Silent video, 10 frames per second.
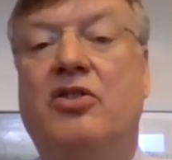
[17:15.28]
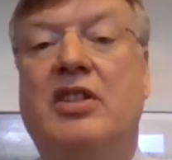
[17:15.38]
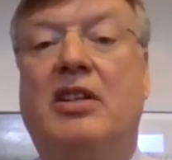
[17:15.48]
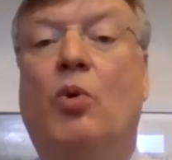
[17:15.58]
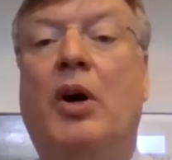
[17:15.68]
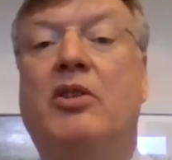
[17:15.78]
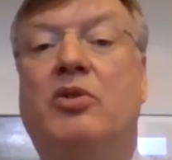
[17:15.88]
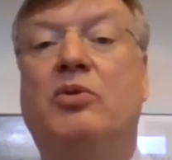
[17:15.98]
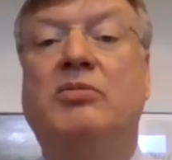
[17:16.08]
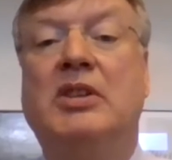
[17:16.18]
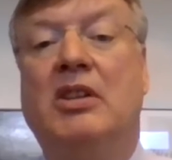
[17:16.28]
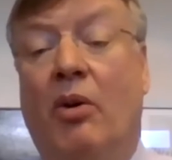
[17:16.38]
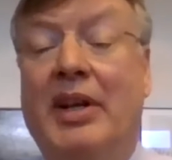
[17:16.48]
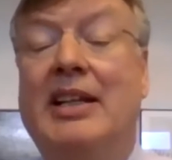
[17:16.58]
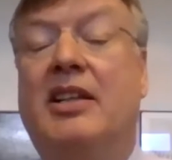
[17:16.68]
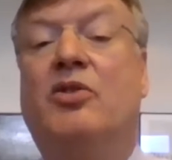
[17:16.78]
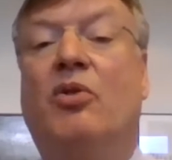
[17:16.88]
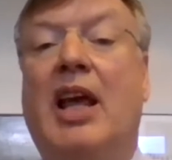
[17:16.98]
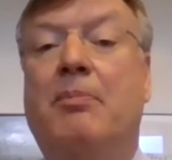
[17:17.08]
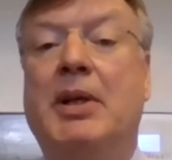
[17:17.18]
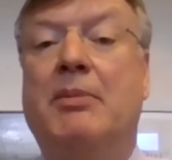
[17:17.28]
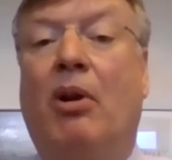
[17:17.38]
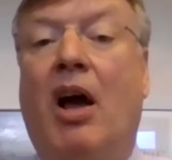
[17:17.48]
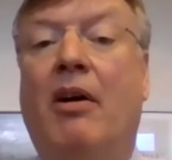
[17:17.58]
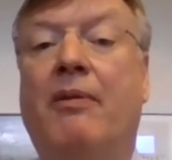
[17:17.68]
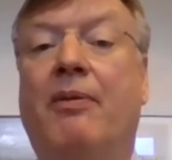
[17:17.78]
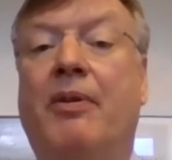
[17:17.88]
that wanted to or needed to lay people off.